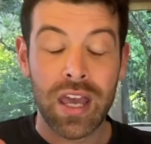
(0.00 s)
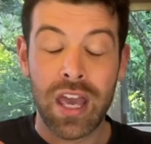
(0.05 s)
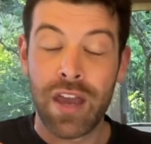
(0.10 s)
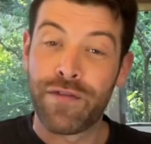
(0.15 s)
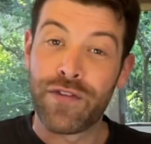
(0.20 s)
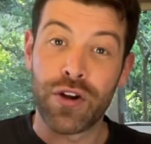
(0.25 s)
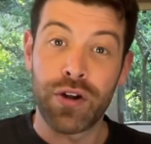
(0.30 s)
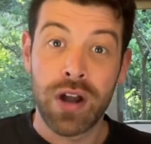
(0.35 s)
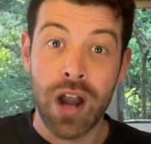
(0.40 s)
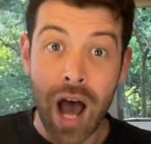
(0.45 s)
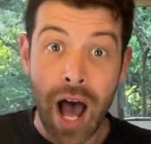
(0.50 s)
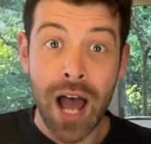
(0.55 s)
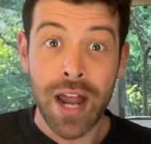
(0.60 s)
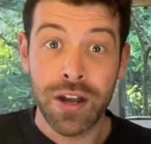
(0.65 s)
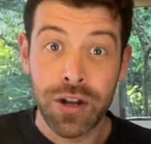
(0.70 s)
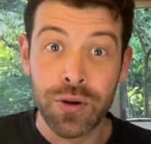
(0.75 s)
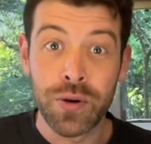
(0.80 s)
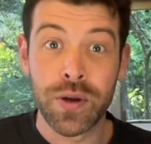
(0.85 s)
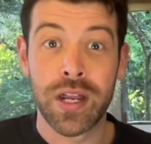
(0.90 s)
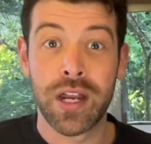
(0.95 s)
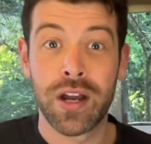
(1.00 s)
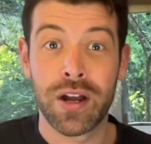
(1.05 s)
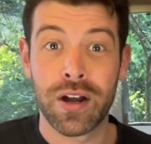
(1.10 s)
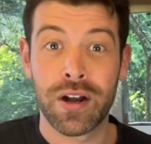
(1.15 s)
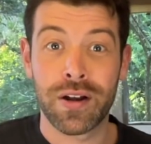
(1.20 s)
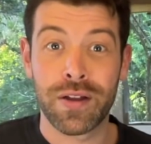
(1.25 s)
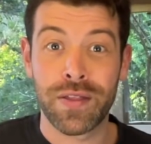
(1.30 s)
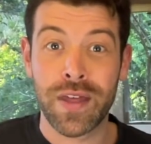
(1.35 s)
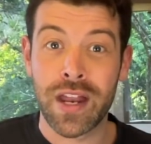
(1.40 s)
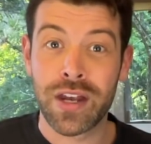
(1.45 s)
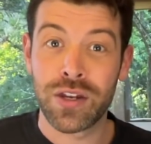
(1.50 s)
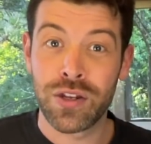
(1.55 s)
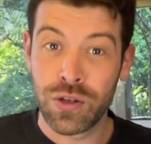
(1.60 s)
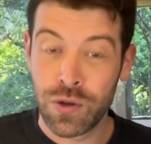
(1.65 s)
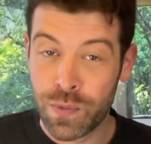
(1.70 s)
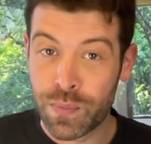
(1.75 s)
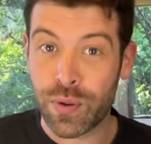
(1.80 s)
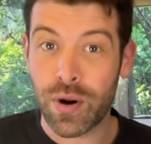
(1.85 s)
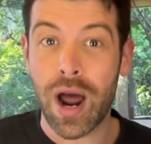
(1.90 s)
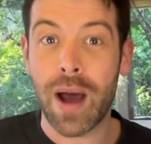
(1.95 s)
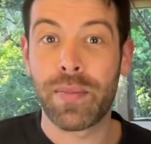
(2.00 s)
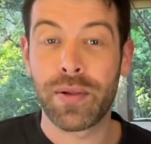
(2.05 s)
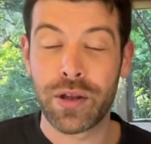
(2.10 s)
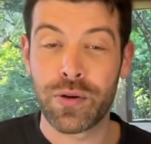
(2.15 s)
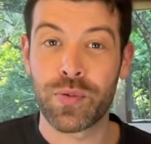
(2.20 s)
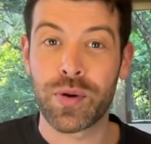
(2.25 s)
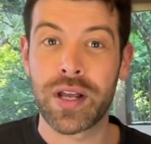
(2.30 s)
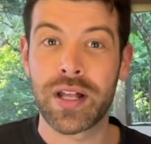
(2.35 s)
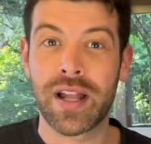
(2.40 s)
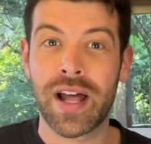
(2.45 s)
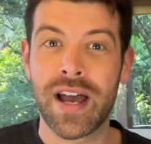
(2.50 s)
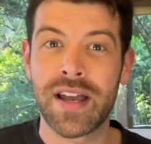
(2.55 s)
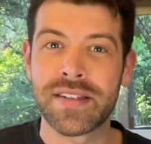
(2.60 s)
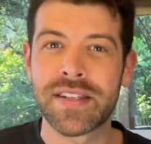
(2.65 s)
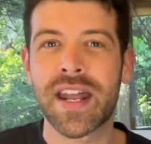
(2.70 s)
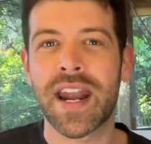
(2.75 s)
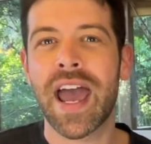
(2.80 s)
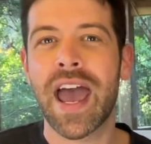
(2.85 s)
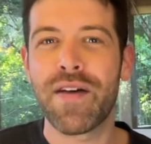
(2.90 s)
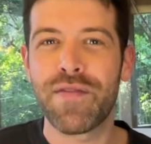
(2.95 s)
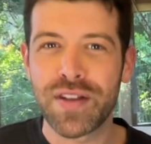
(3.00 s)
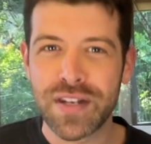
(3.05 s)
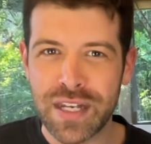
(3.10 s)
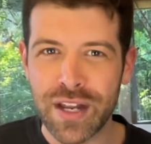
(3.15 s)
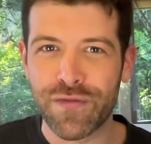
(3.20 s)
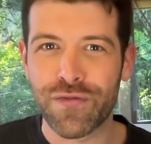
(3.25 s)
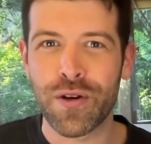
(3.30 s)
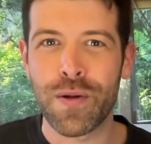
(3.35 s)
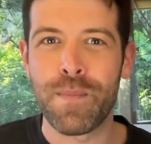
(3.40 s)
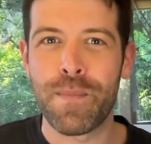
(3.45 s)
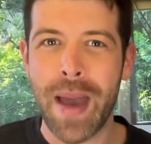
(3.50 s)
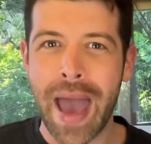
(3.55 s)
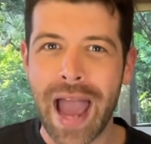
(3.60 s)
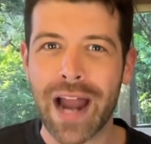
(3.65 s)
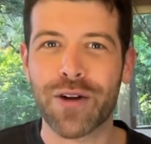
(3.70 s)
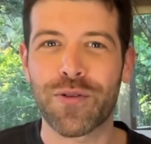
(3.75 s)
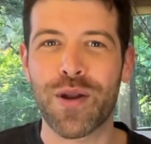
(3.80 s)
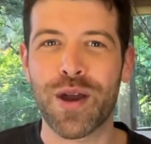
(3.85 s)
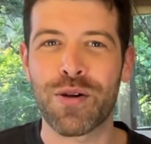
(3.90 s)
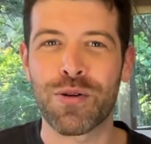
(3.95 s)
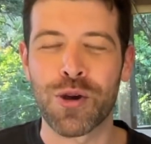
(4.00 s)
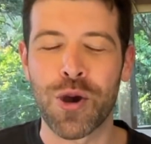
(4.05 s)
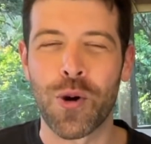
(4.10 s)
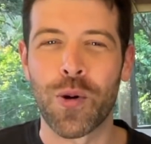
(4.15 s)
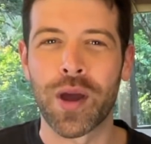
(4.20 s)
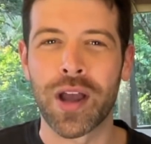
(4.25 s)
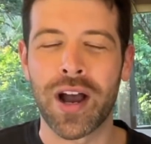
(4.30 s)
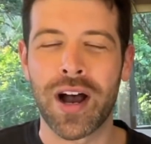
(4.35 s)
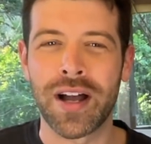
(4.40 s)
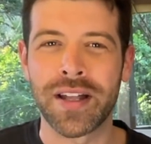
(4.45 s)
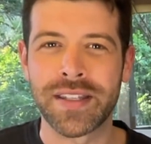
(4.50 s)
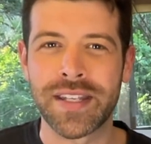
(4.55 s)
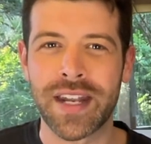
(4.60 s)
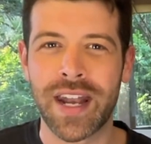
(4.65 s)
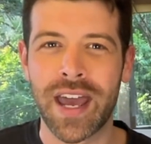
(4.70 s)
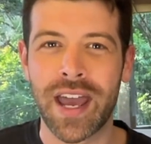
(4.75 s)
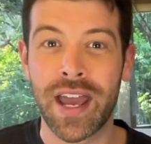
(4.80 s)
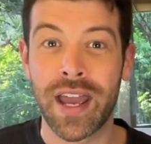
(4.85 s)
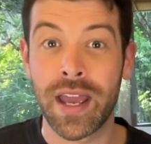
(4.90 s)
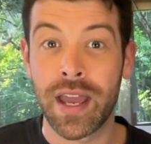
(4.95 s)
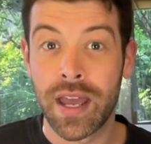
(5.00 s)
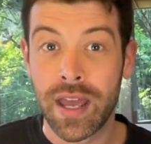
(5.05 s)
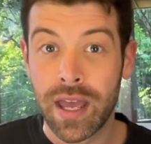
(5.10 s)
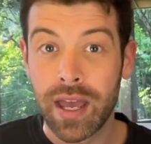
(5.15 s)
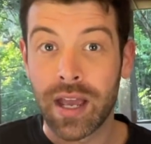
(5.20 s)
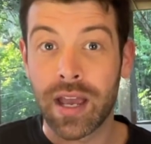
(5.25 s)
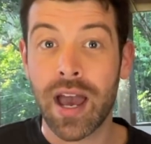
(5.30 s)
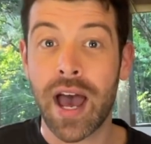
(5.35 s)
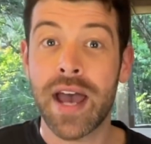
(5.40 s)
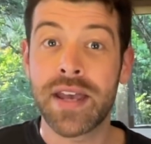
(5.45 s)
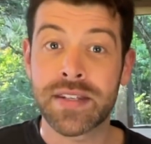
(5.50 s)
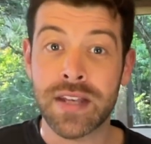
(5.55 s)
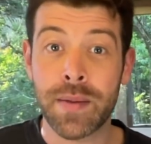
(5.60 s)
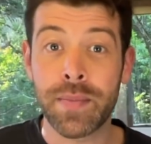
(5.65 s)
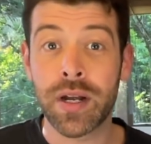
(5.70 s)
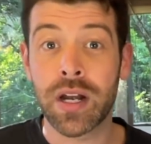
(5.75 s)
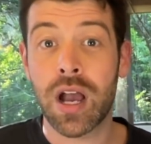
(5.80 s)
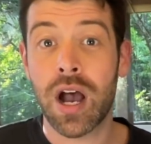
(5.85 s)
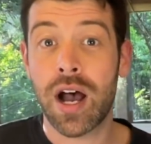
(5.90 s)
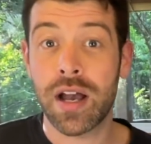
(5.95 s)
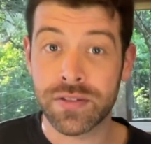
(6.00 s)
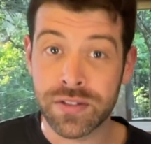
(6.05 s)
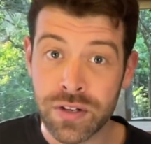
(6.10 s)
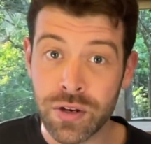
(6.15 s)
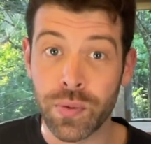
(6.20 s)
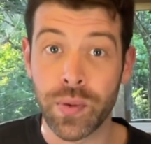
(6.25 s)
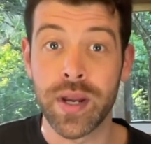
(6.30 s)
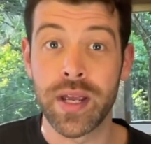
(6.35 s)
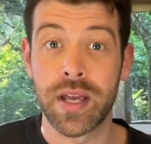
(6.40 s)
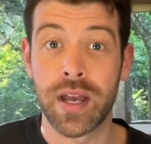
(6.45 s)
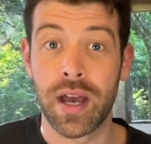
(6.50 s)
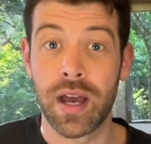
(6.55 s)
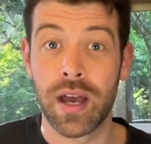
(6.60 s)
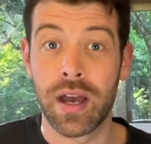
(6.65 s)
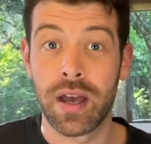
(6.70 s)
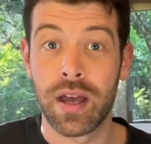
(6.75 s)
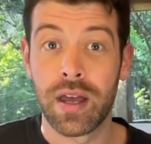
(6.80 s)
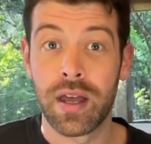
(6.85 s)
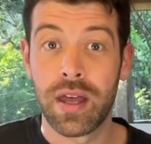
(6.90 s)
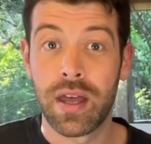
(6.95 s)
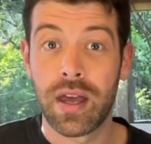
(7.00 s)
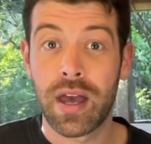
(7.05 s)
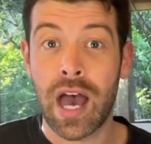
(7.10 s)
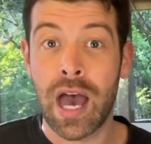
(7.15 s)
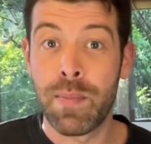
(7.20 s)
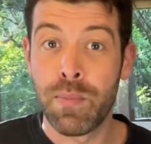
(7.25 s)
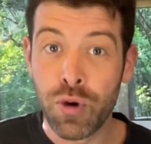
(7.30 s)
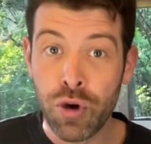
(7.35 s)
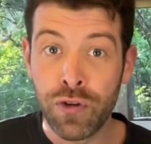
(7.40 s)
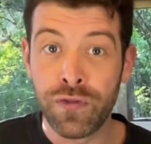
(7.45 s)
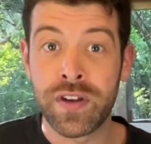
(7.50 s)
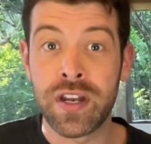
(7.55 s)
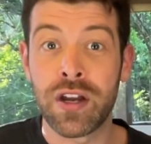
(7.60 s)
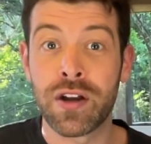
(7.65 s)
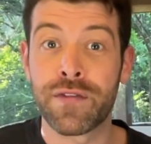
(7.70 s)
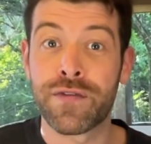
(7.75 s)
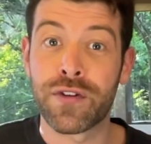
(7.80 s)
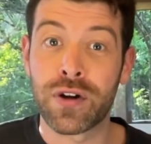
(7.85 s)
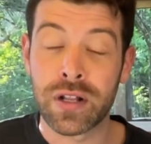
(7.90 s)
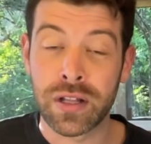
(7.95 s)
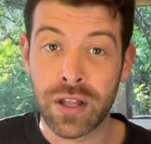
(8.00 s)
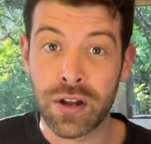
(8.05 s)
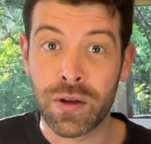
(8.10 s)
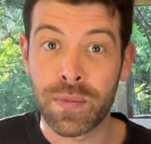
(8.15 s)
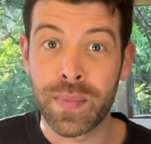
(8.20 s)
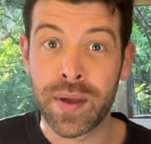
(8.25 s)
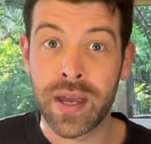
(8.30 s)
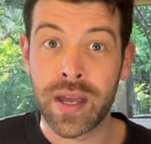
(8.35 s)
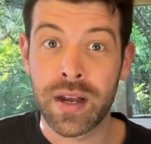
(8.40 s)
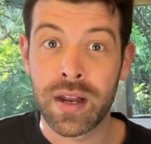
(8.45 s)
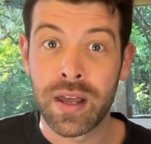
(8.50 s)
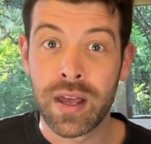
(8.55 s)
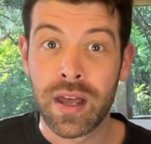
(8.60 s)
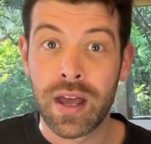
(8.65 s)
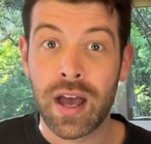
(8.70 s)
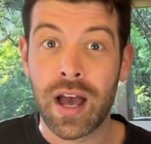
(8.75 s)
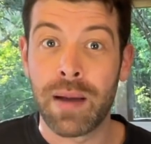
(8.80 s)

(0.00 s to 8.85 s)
If you're not new here, then you probably realize that I have a different background going on today. Guys, I'm in Costa Rica. I moved here for a little bit.